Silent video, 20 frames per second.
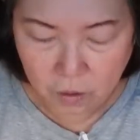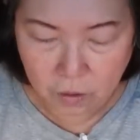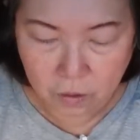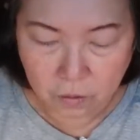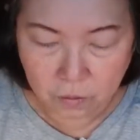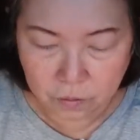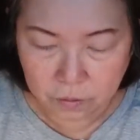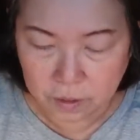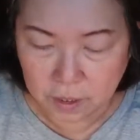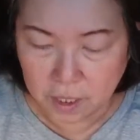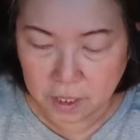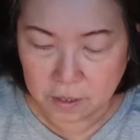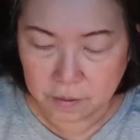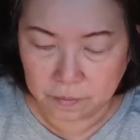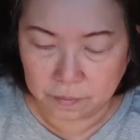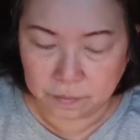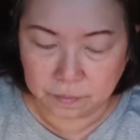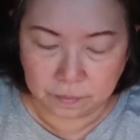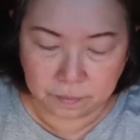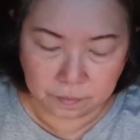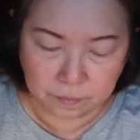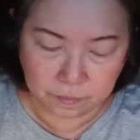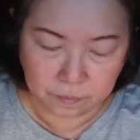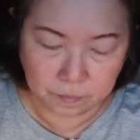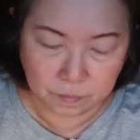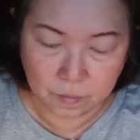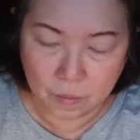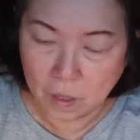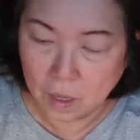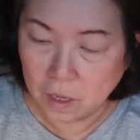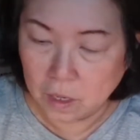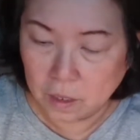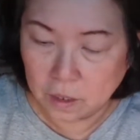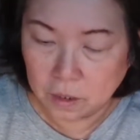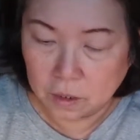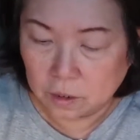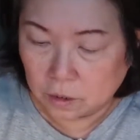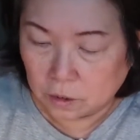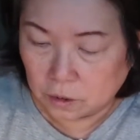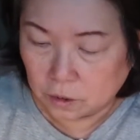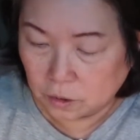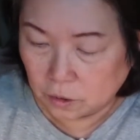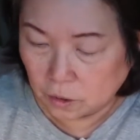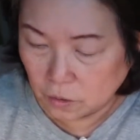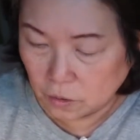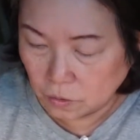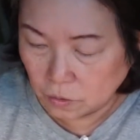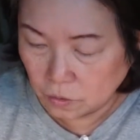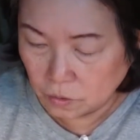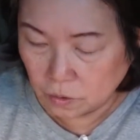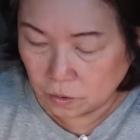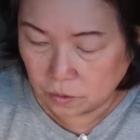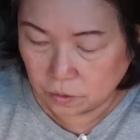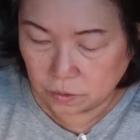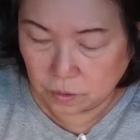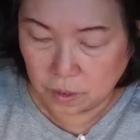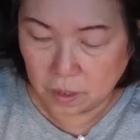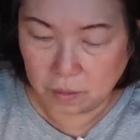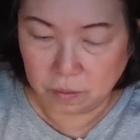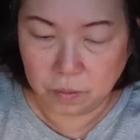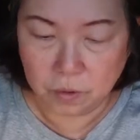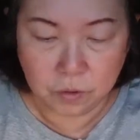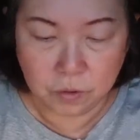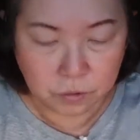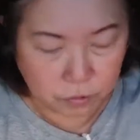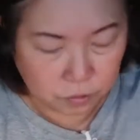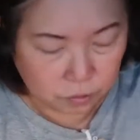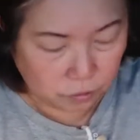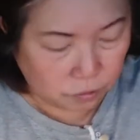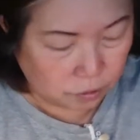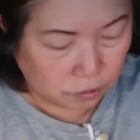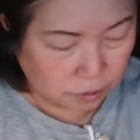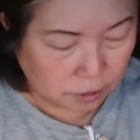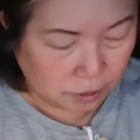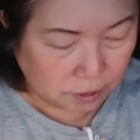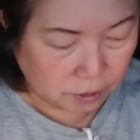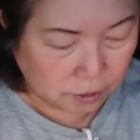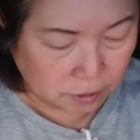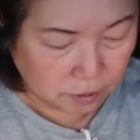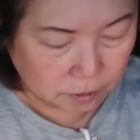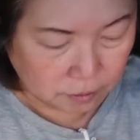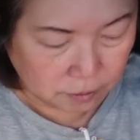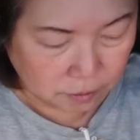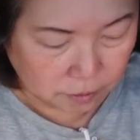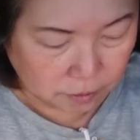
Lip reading: Okay, so I'm going to just